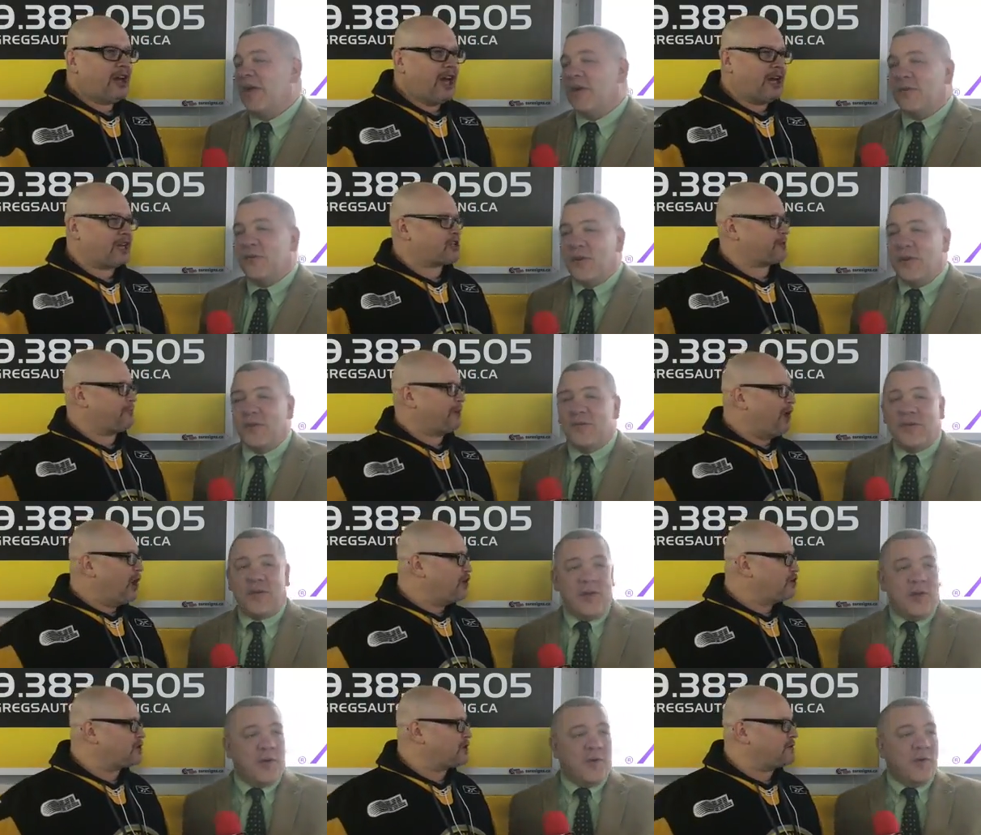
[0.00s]
Speaker 1: Jake
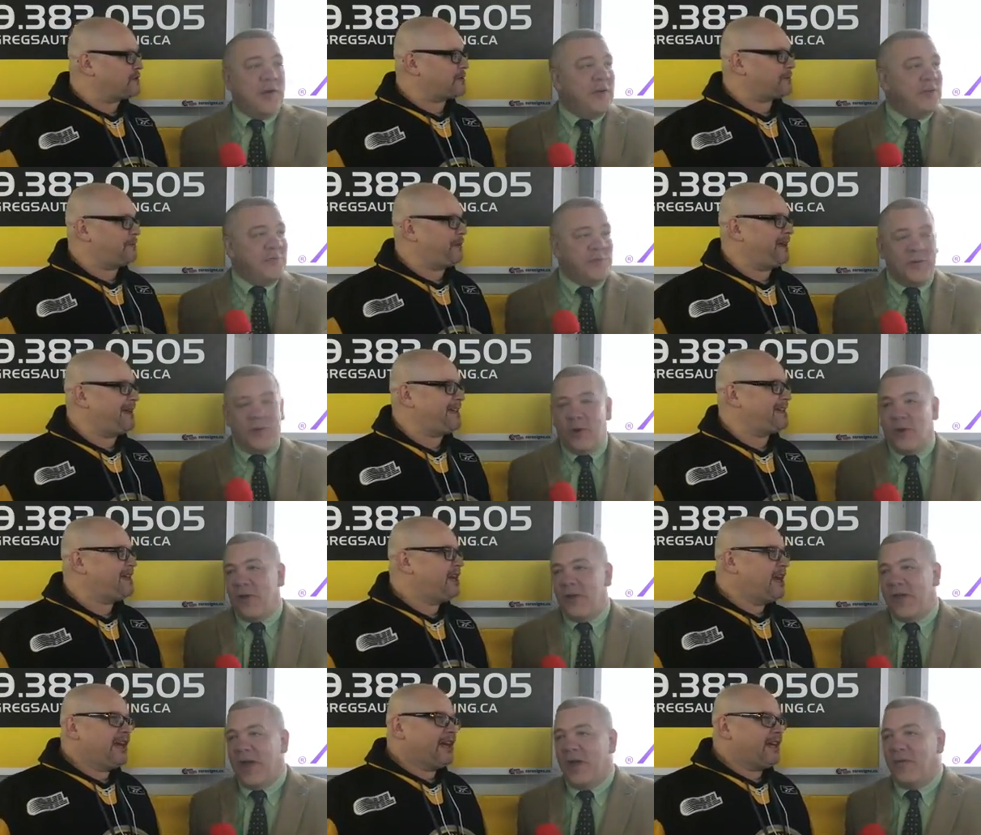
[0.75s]
Chersky agrees speed. with
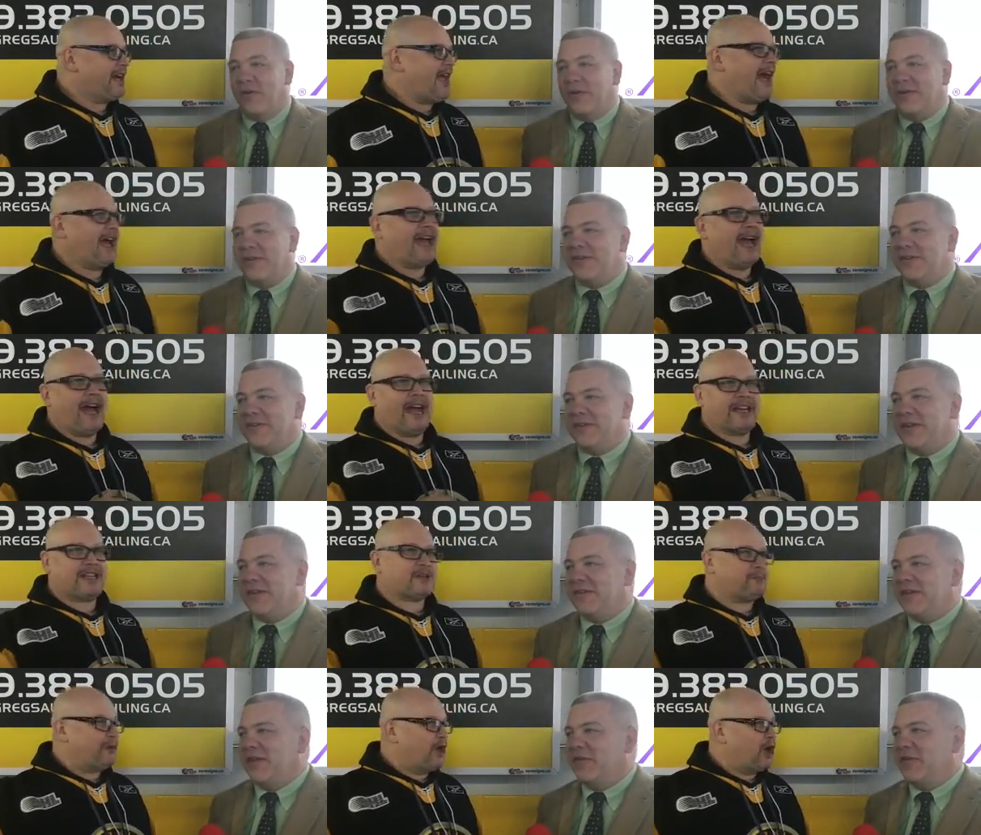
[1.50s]
you on that. We, yeah,
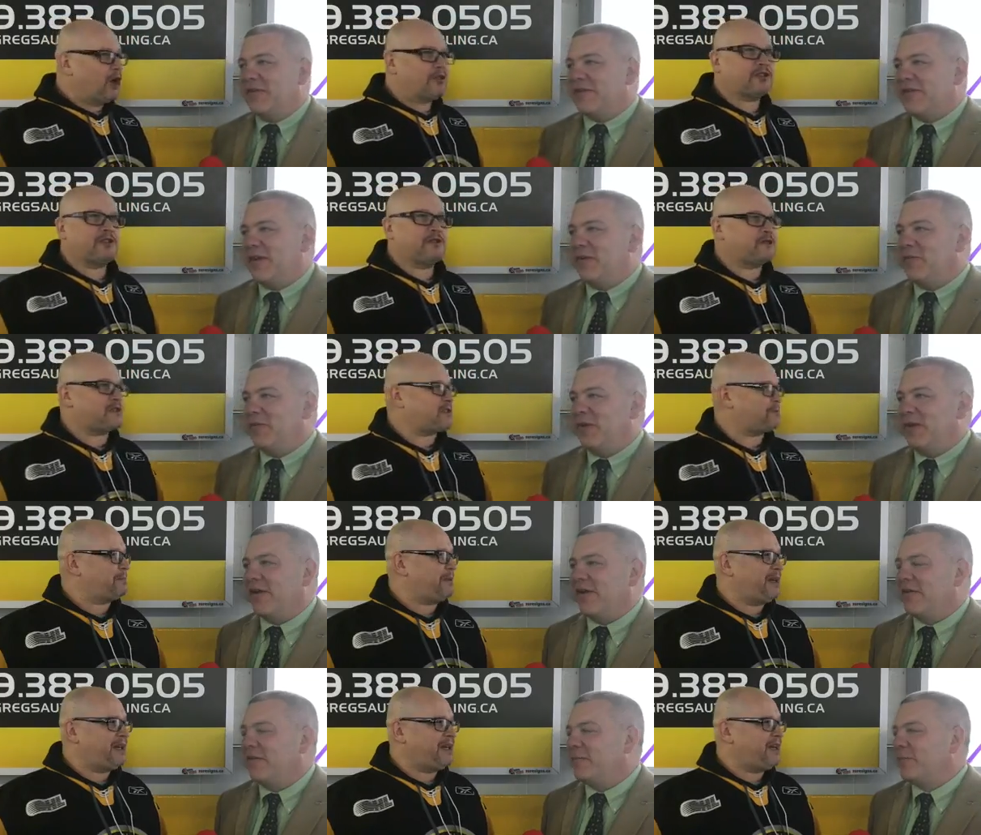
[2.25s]
yeah, explosive
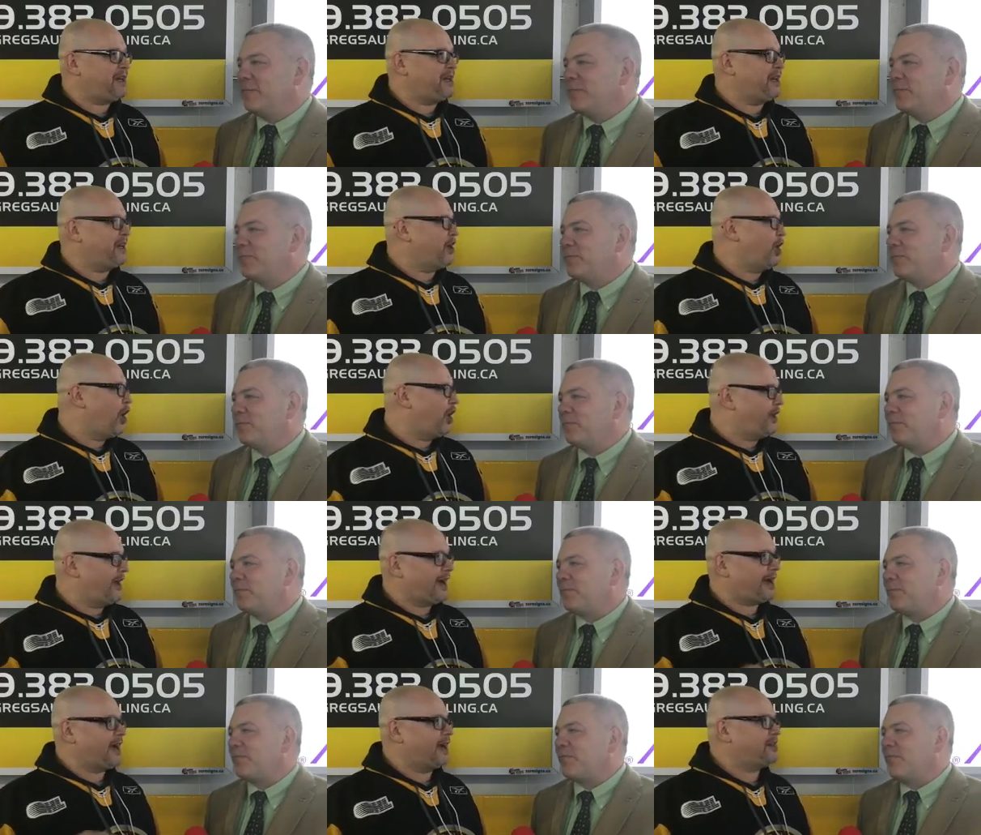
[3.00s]
speed and
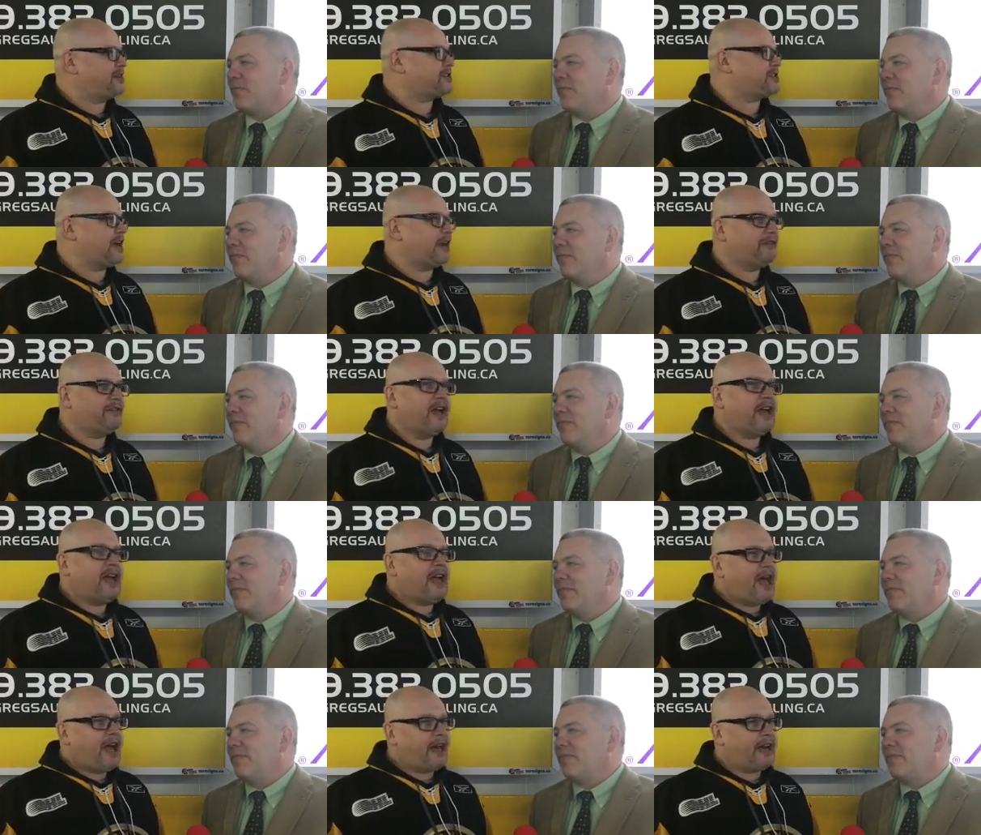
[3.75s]
all that kind of stuff.